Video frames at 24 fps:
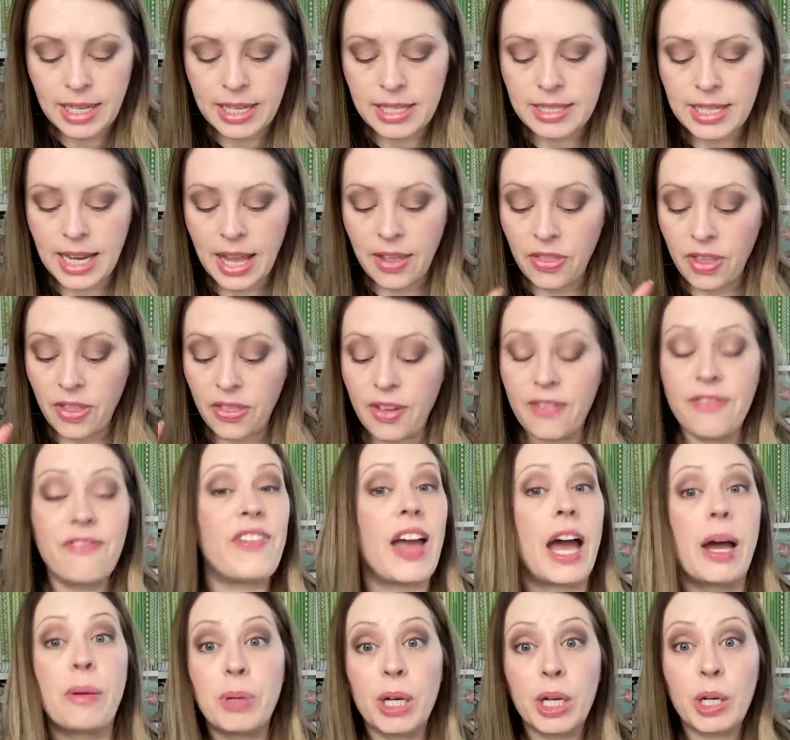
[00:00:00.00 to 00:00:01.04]
list and then the
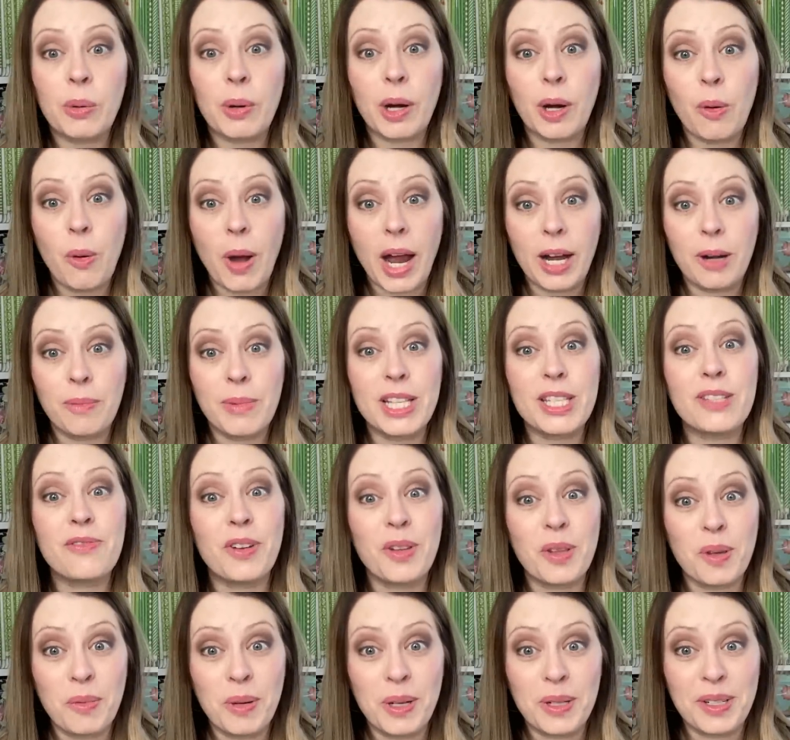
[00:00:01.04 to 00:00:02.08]
fabric requirements
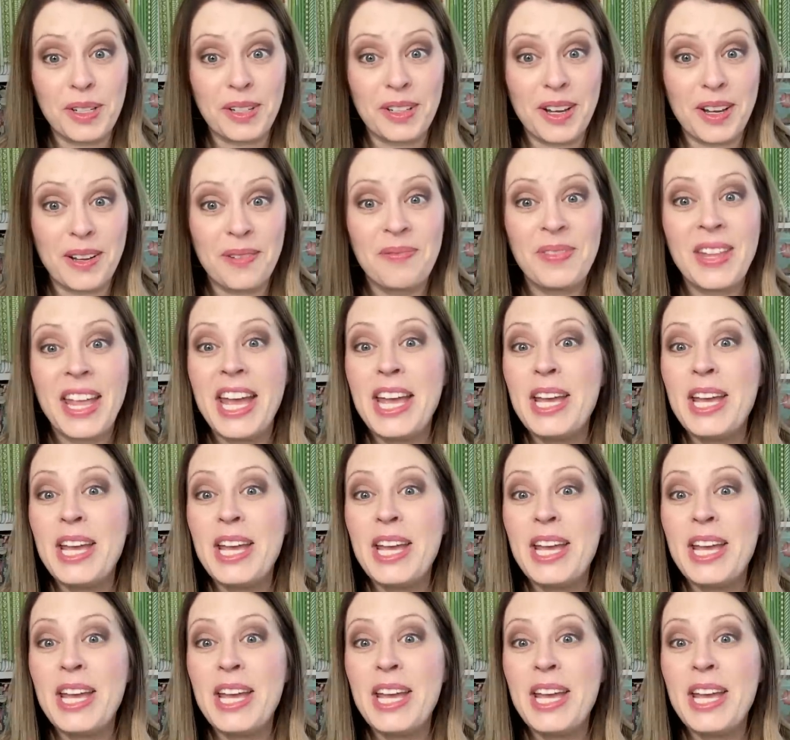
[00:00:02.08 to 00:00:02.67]
for the quilt along.